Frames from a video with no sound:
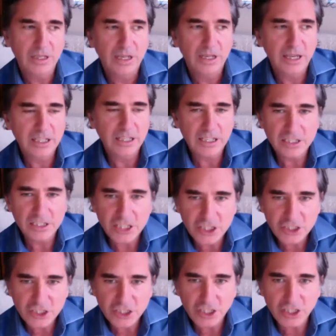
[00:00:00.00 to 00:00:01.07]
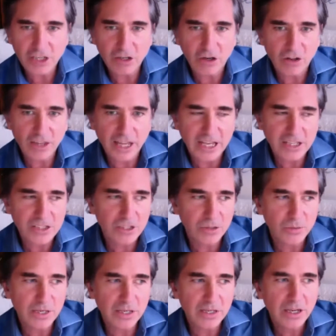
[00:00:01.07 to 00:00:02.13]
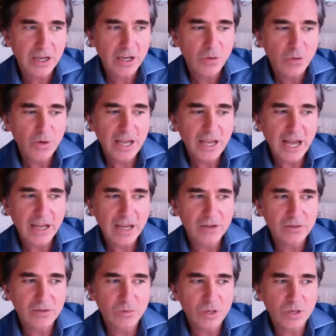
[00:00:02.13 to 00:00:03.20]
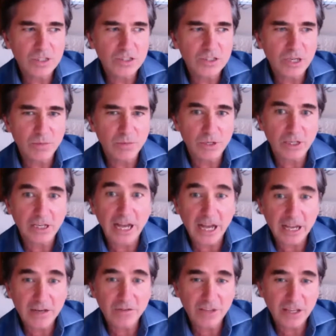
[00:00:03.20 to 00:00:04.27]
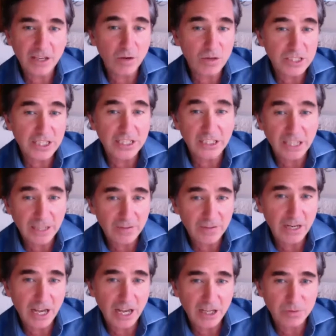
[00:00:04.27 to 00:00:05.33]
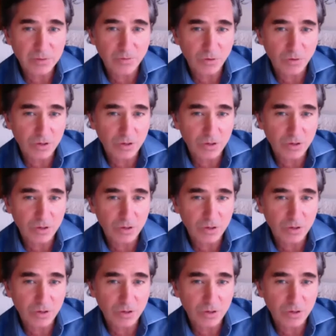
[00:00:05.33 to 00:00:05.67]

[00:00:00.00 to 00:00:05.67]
and the addition and all that. So we had one summer to kind of, they always say live in a house before you